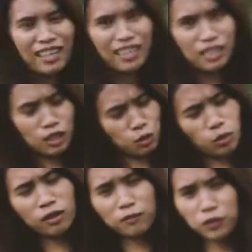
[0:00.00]
It's
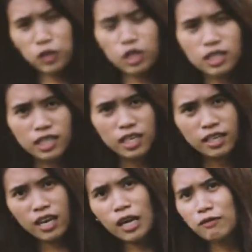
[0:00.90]
12.30 in
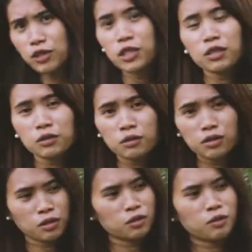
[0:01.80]
the afternoon,
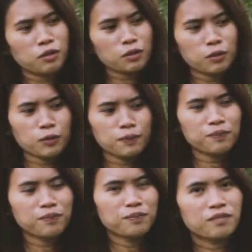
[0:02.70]
so
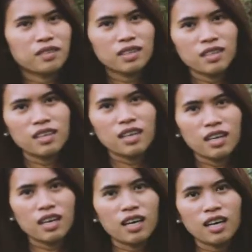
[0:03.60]

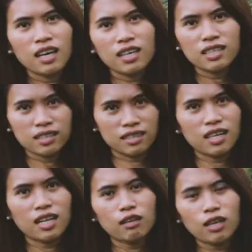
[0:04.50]
uh, let's
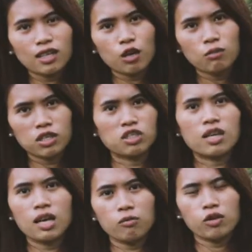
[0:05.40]
calculate how much
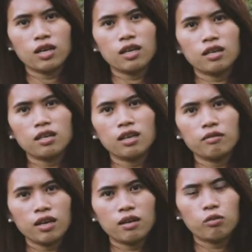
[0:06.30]
time we can
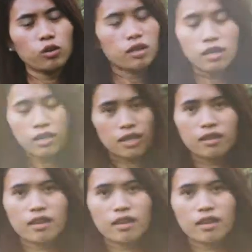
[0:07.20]
arrive, we get